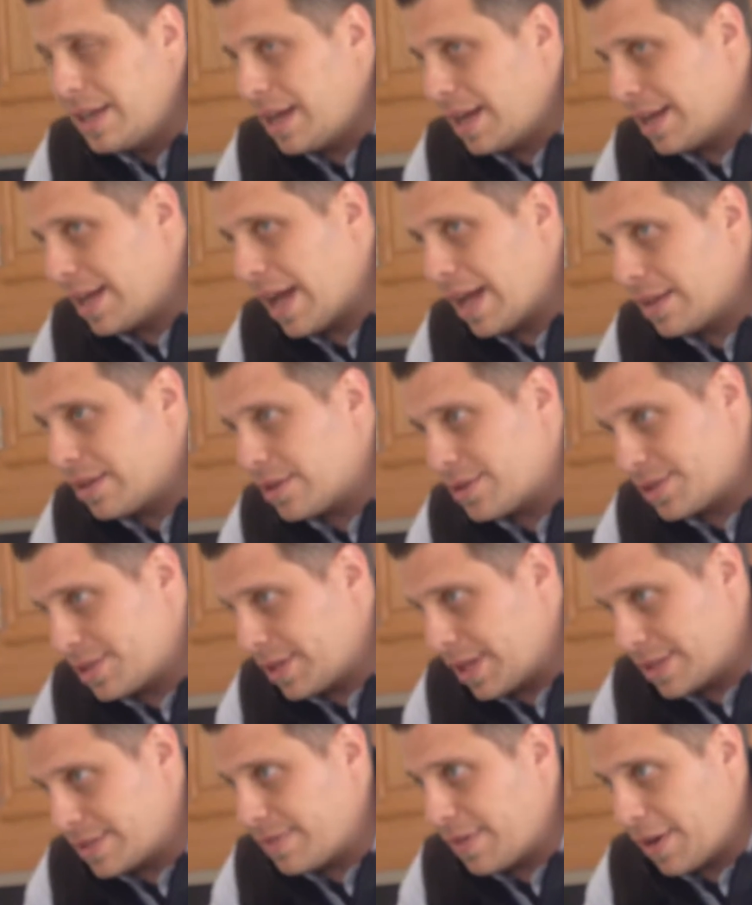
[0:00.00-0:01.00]
Again,
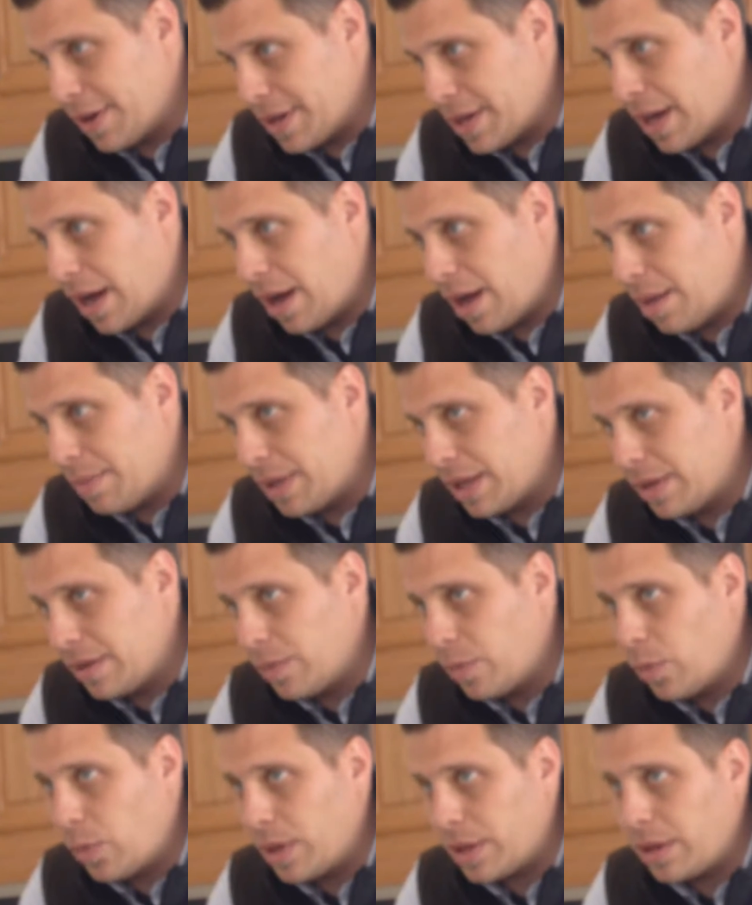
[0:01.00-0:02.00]
that's very common.
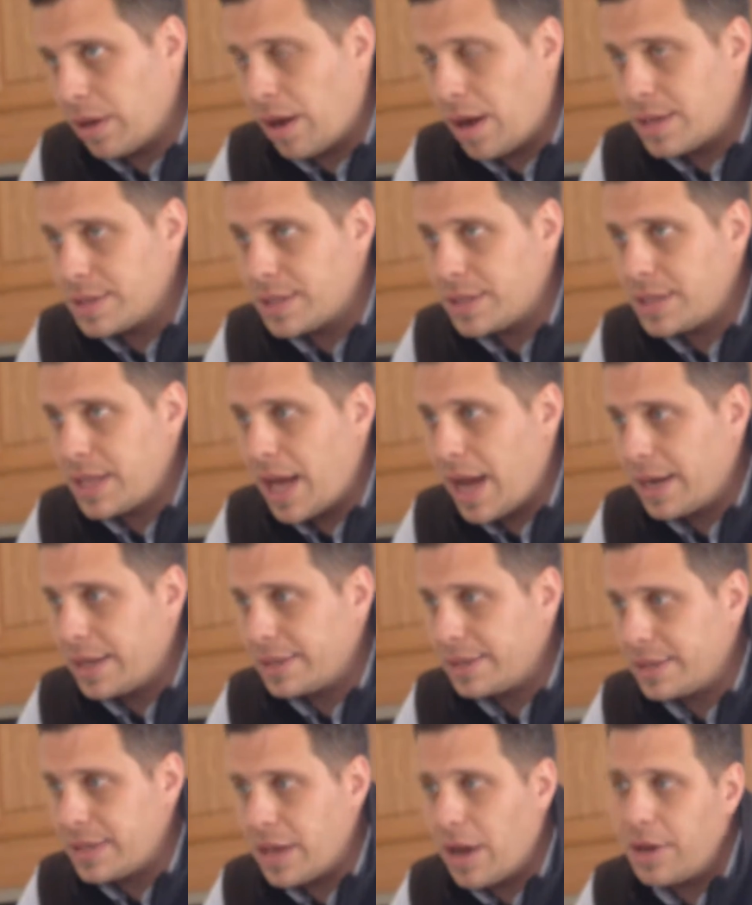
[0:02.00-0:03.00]
What causes that
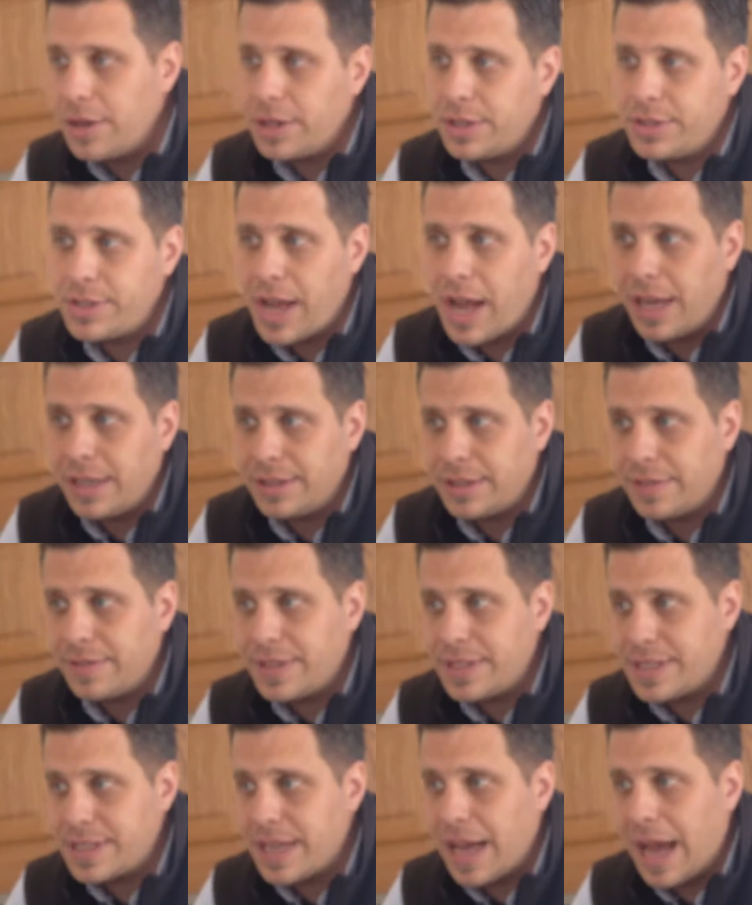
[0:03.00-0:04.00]
is the undersides of
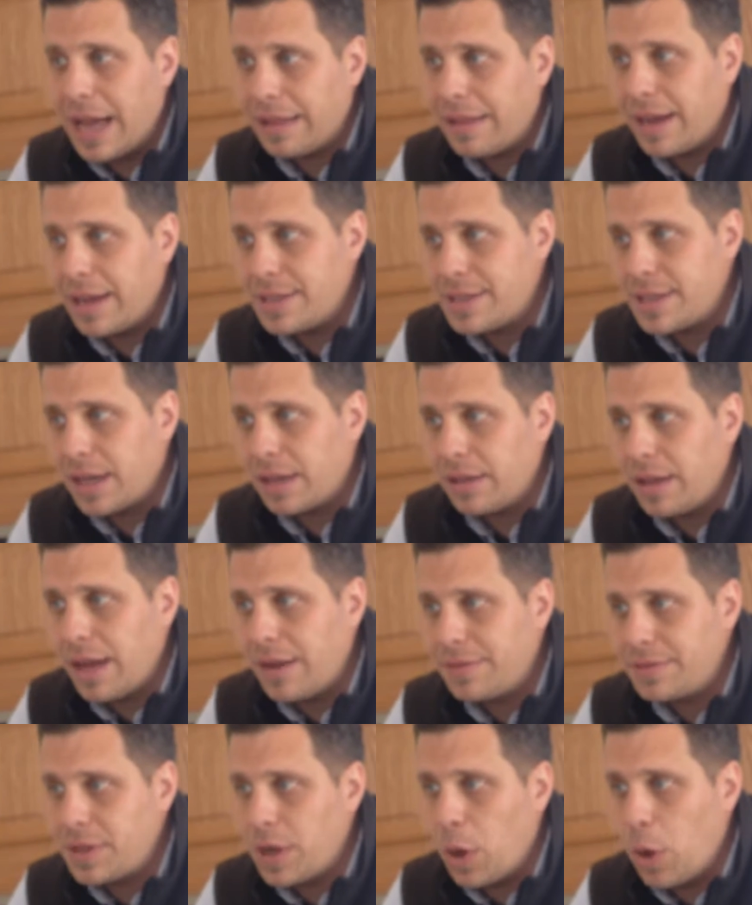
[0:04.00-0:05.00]
the skylights are
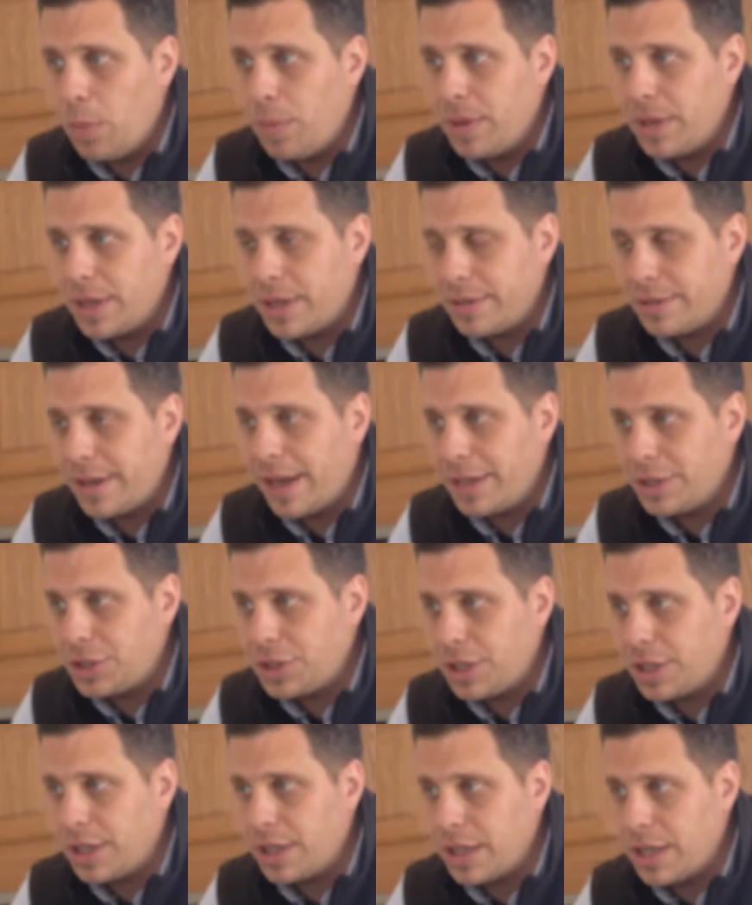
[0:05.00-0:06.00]
left open
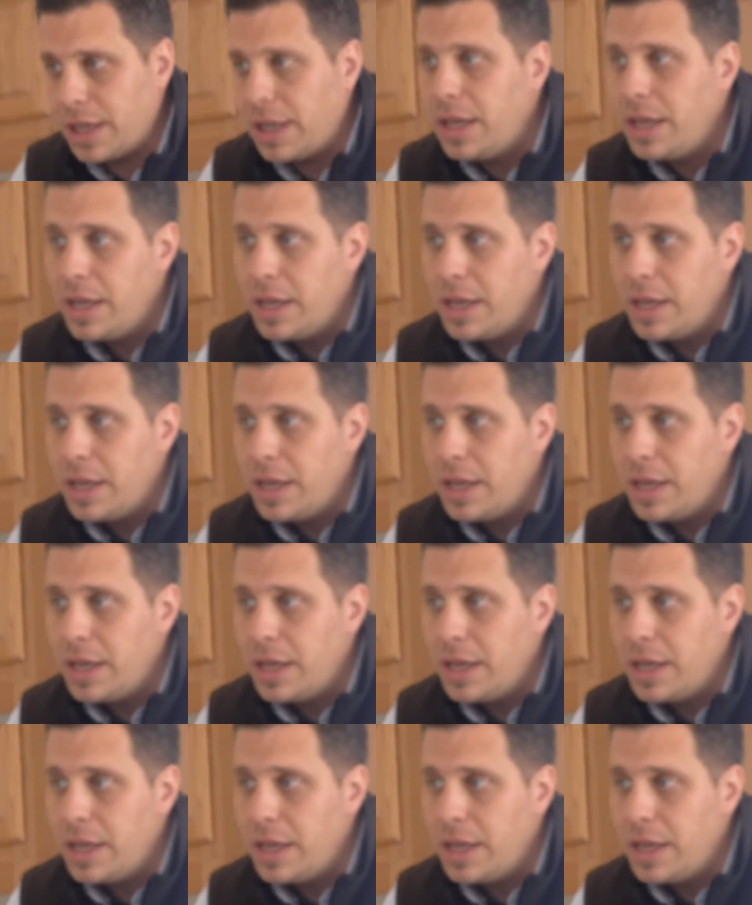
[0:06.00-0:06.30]
intentionally